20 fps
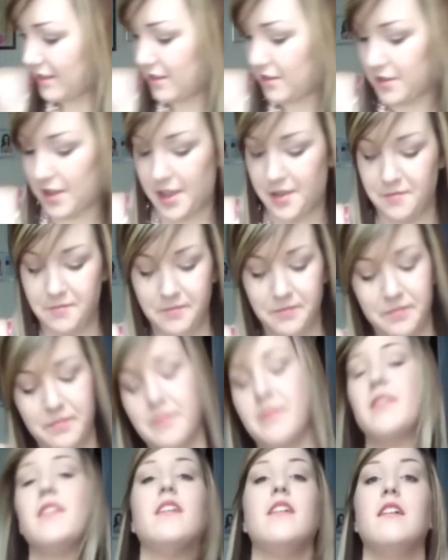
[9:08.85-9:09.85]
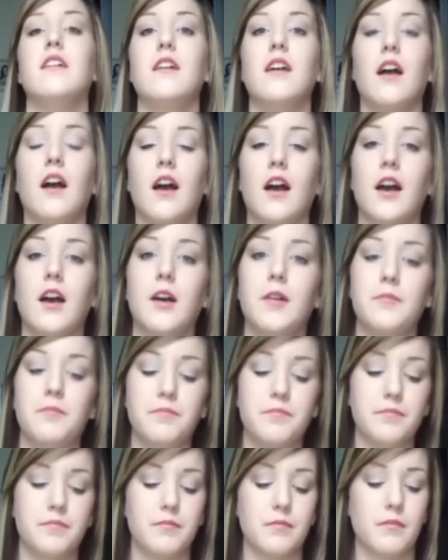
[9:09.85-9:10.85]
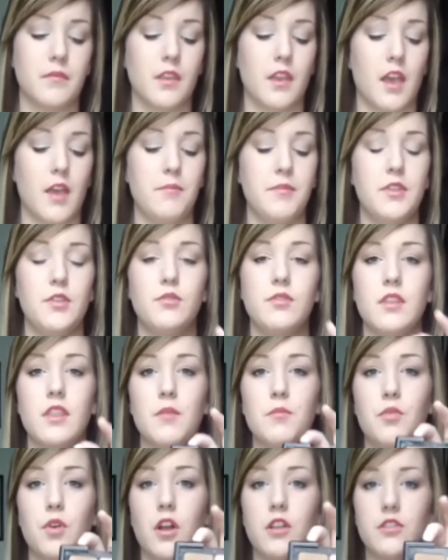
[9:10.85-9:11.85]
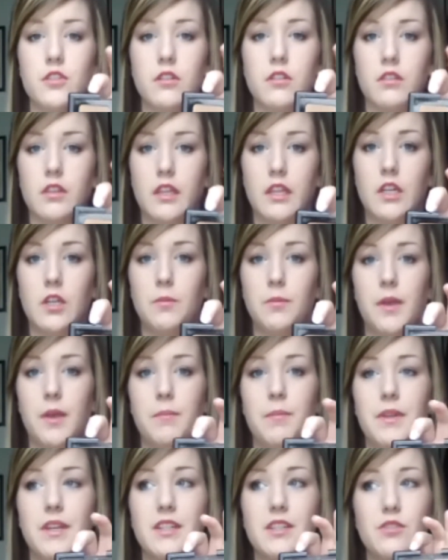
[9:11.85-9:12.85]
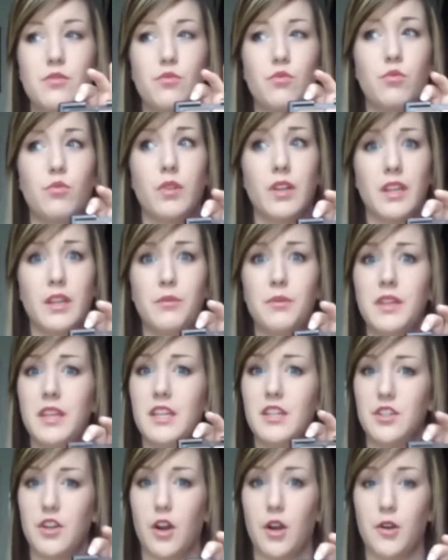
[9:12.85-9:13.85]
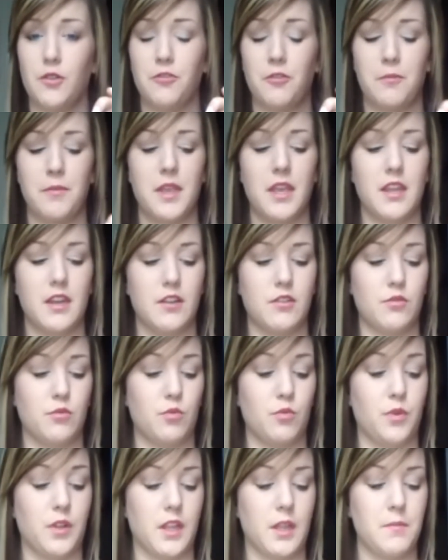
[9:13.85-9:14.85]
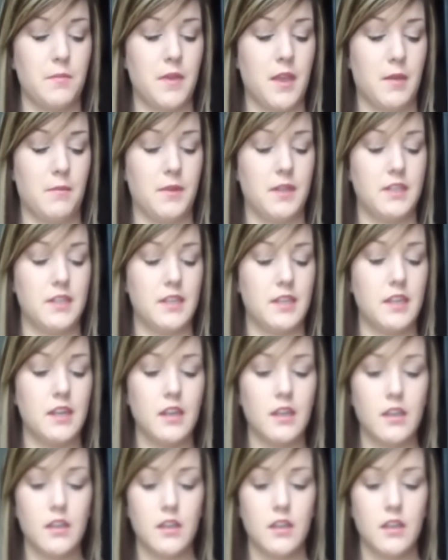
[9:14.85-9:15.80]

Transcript: Okay. I've been using the bronzer a little bit, but it's really, really dark for me, and it's really pigmented.